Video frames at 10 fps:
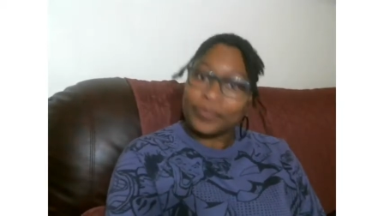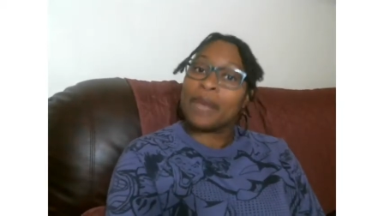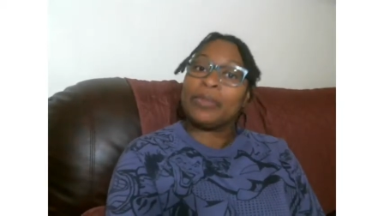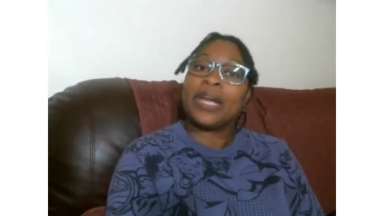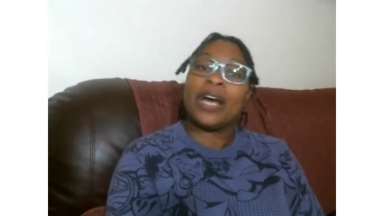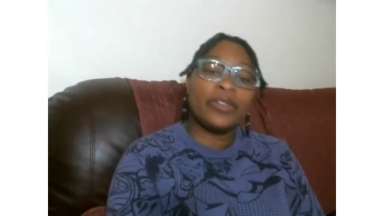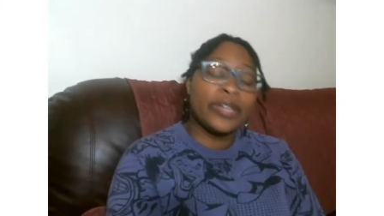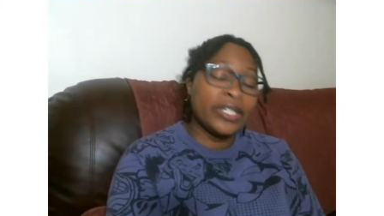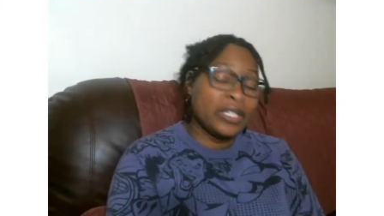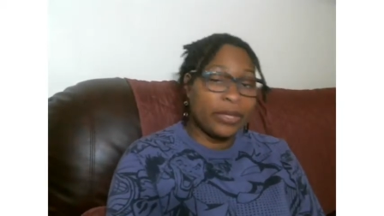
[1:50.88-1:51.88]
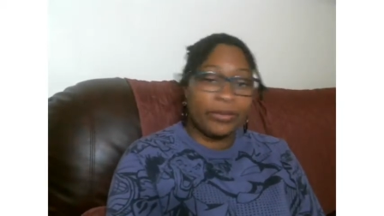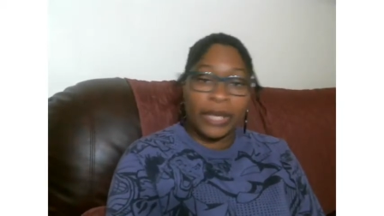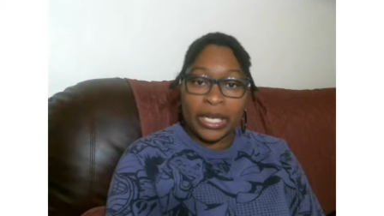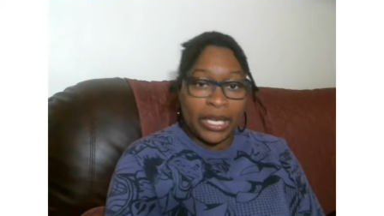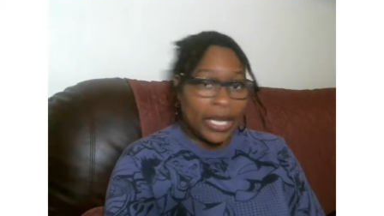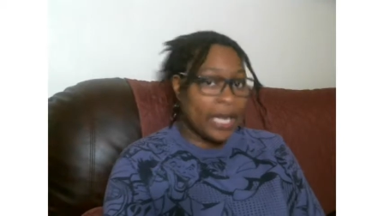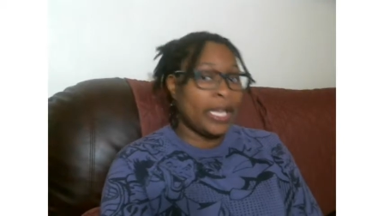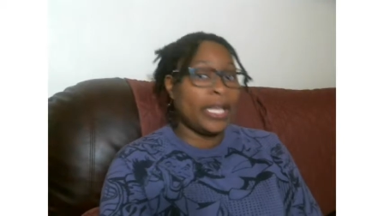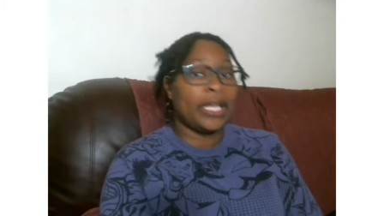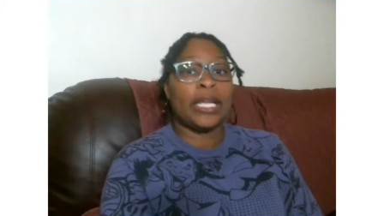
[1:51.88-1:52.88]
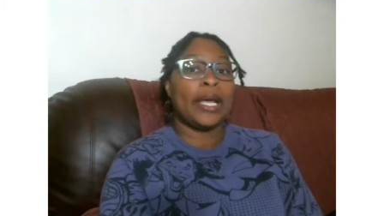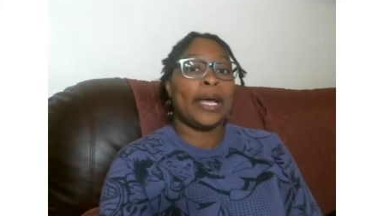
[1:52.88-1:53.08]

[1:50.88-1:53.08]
I'm not going to be reading any